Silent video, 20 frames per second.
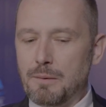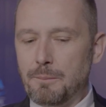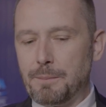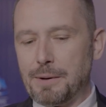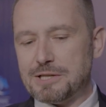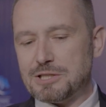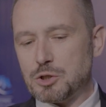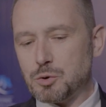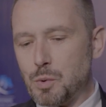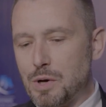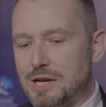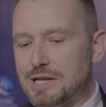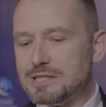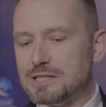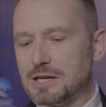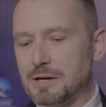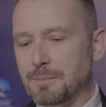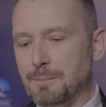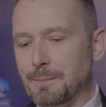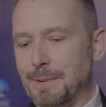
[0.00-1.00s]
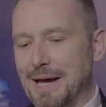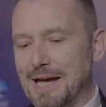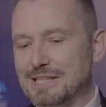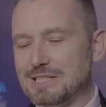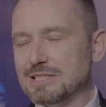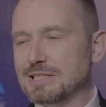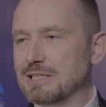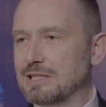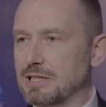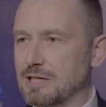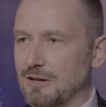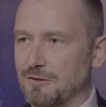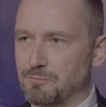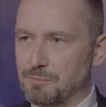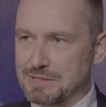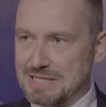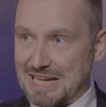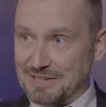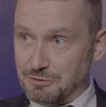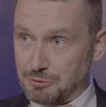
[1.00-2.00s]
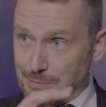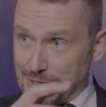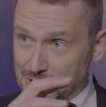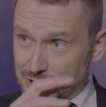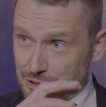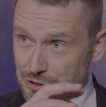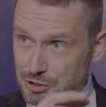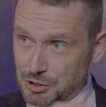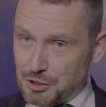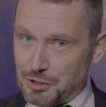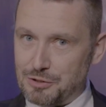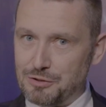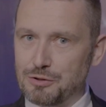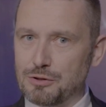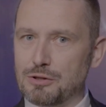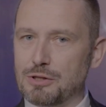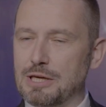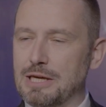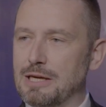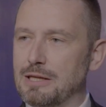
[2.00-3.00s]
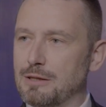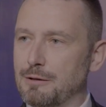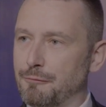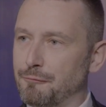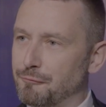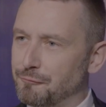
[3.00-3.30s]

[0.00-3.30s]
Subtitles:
Because as well as the capacity that governments have to be able to turn the